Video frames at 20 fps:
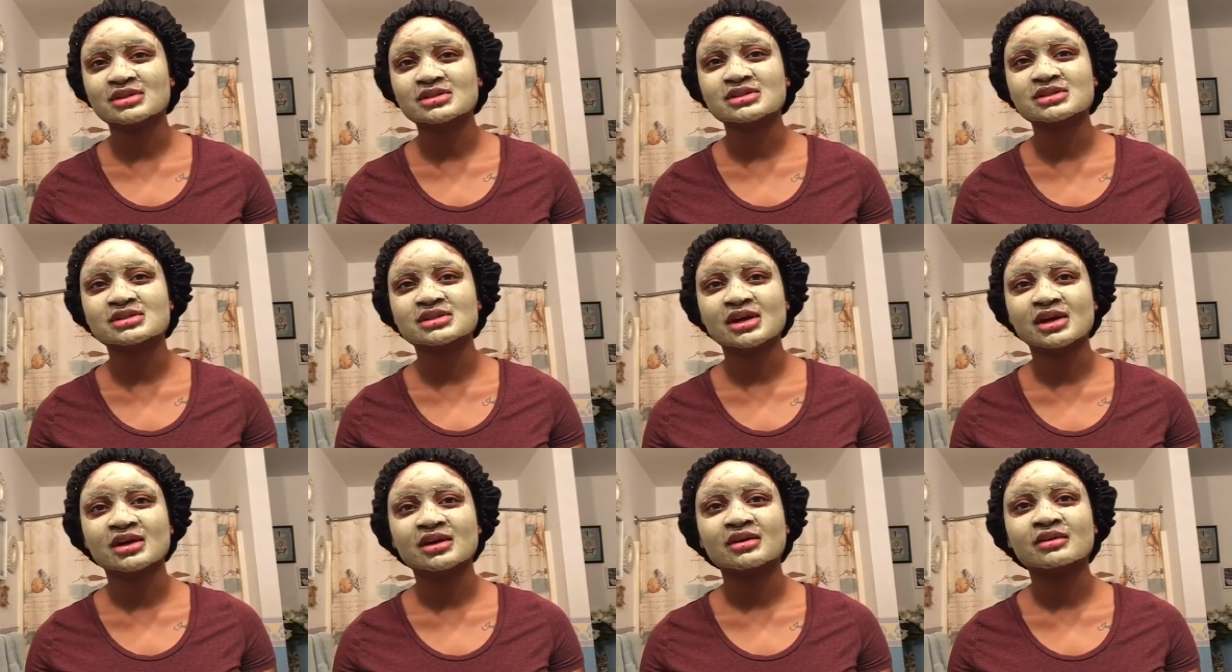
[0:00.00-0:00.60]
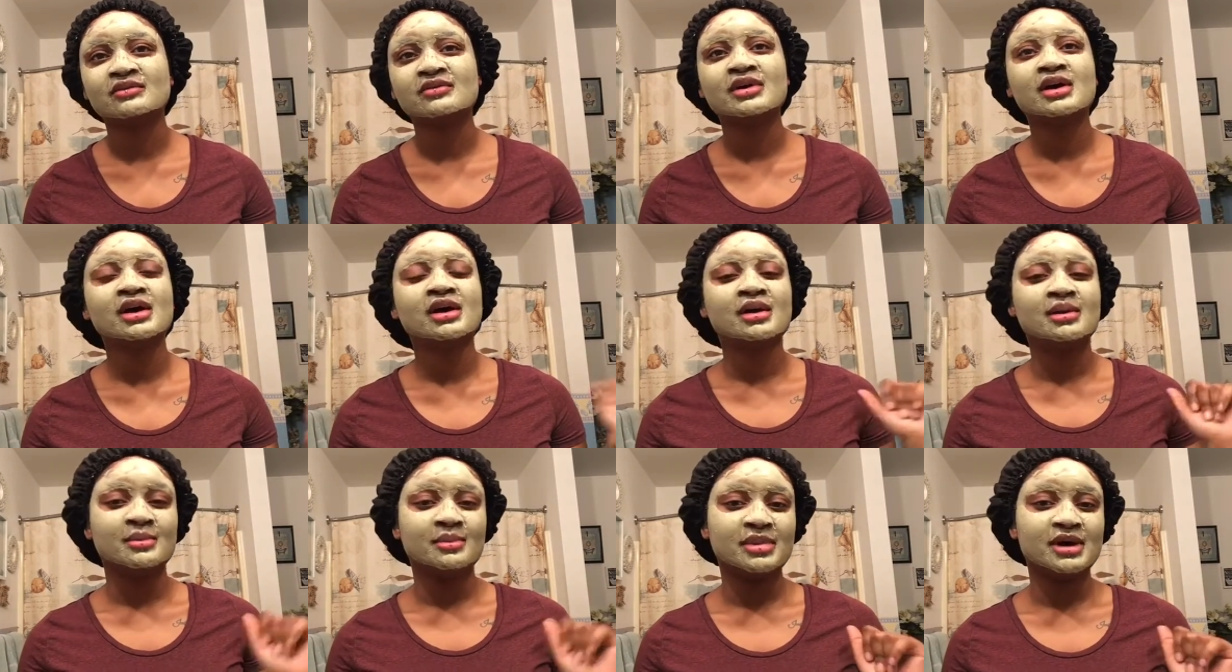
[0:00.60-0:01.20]
stuff.
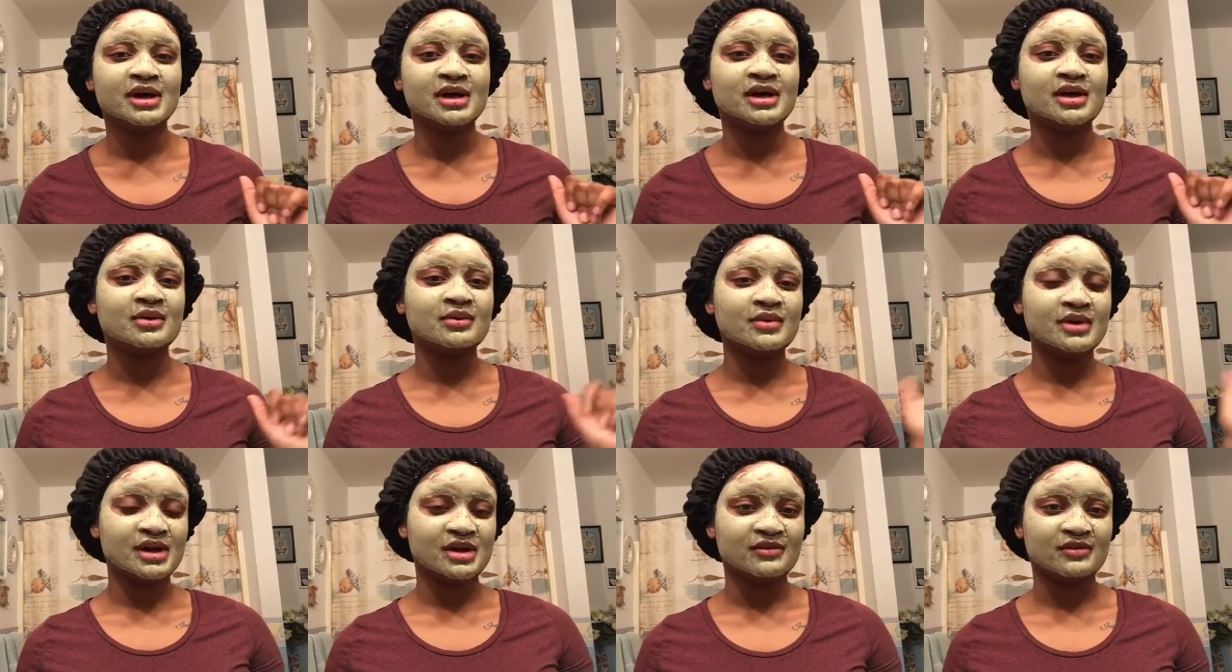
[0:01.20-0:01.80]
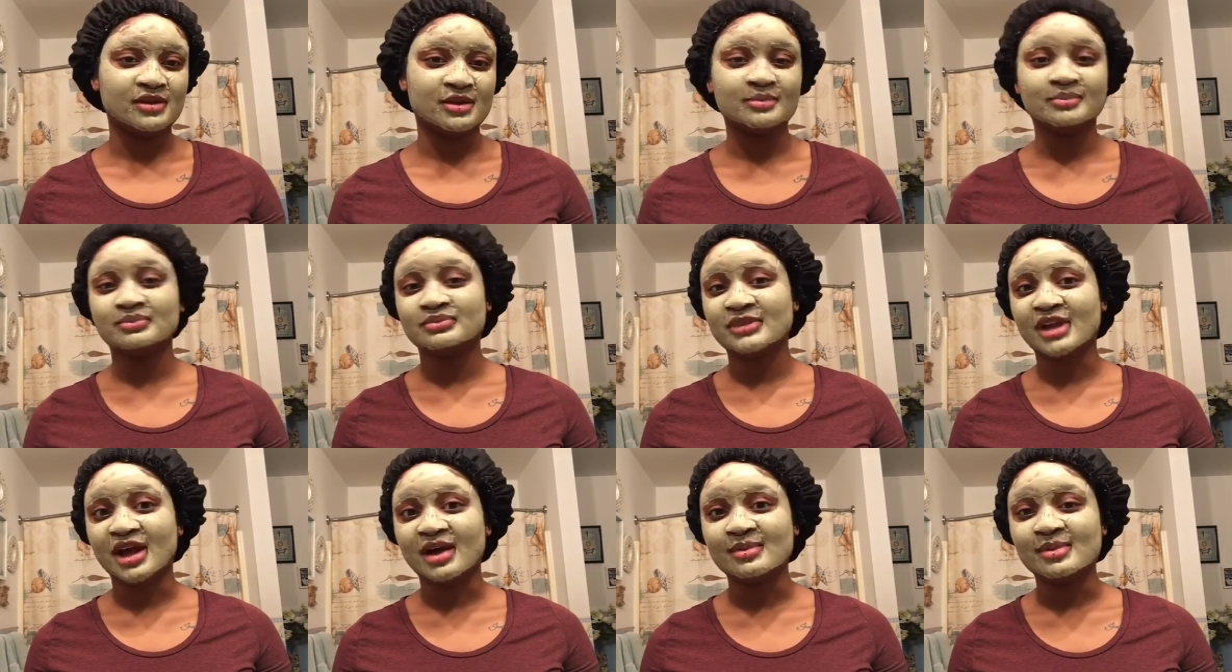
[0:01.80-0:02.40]
But whatever,
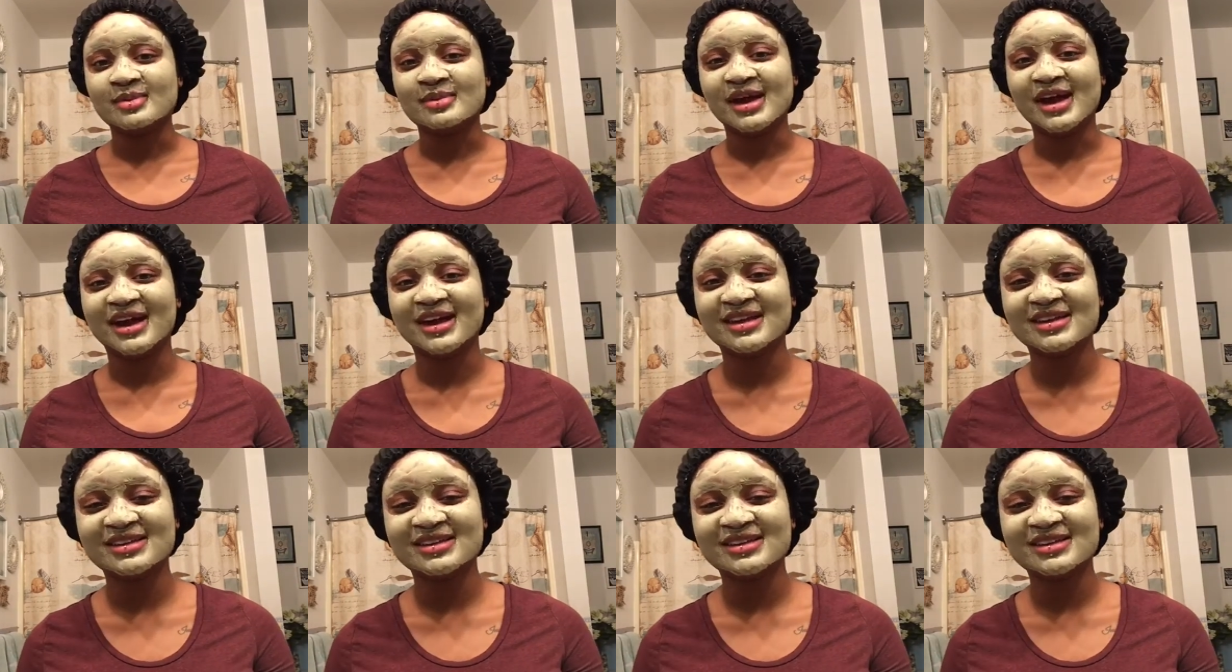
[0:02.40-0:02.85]
I'll be back.